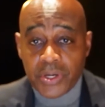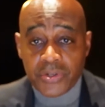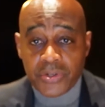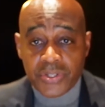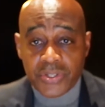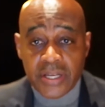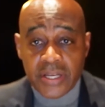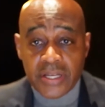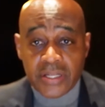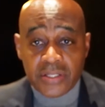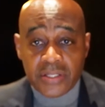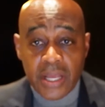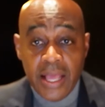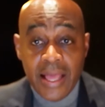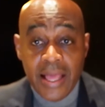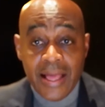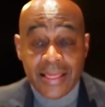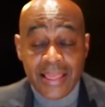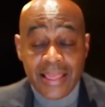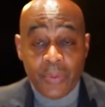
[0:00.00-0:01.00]
understands
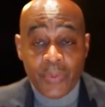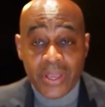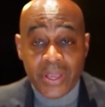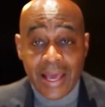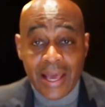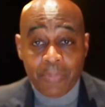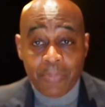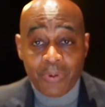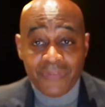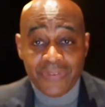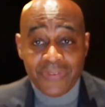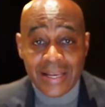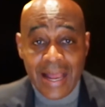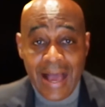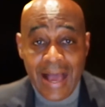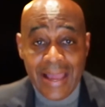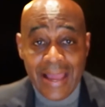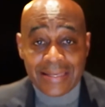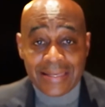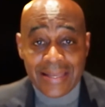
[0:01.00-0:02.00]
that we got to prevent
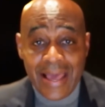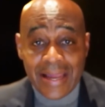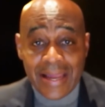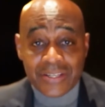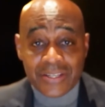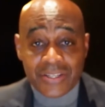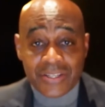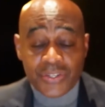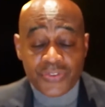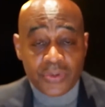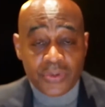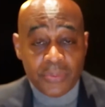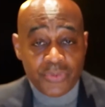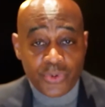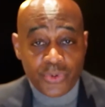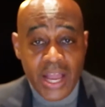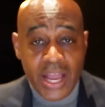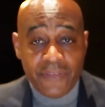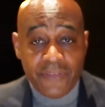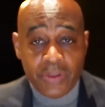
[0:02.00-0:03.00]
high taxes from
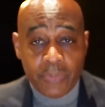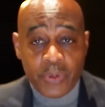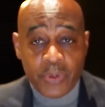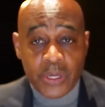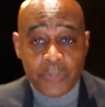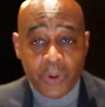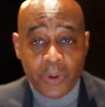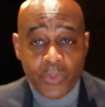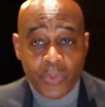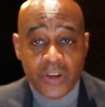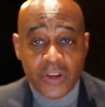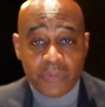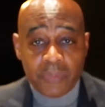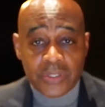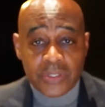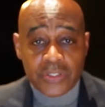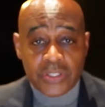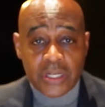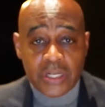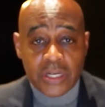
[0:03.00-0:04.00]
driving people away from
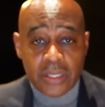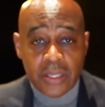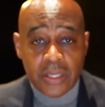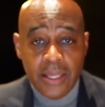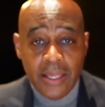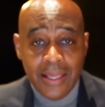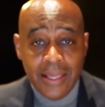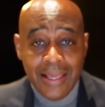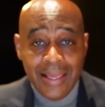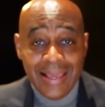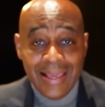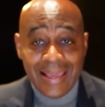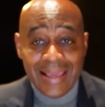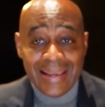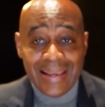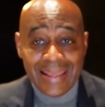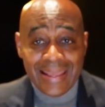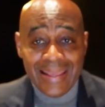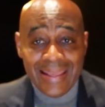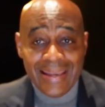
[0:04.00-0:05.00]
the city
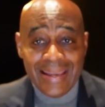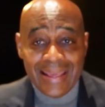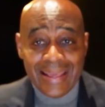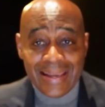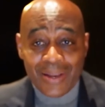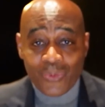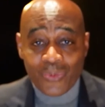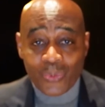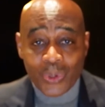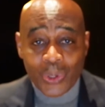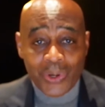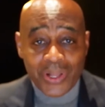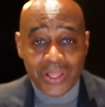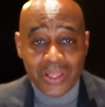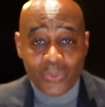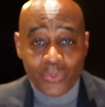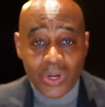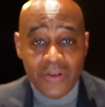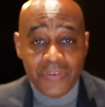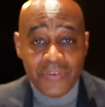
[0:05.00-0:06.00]
and eroding
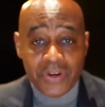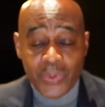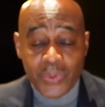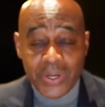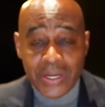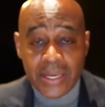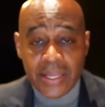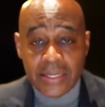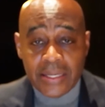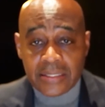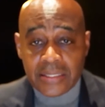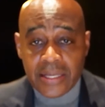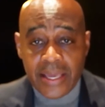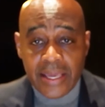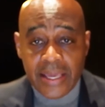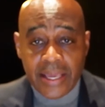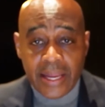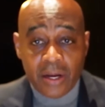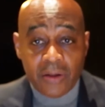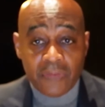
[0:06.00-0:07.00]
the revenue we need to
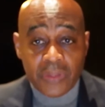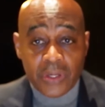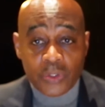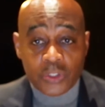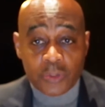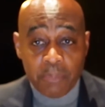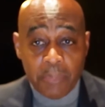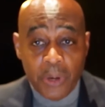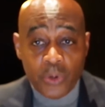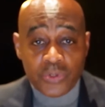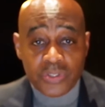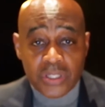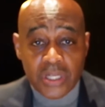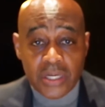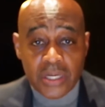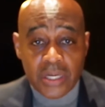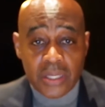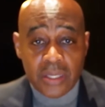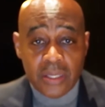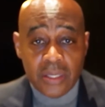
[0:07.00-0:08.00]
take care of those most
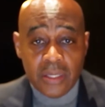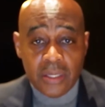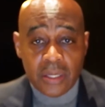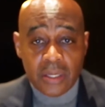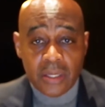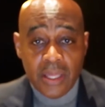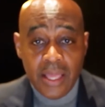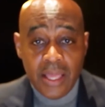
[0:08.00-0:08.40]
in need,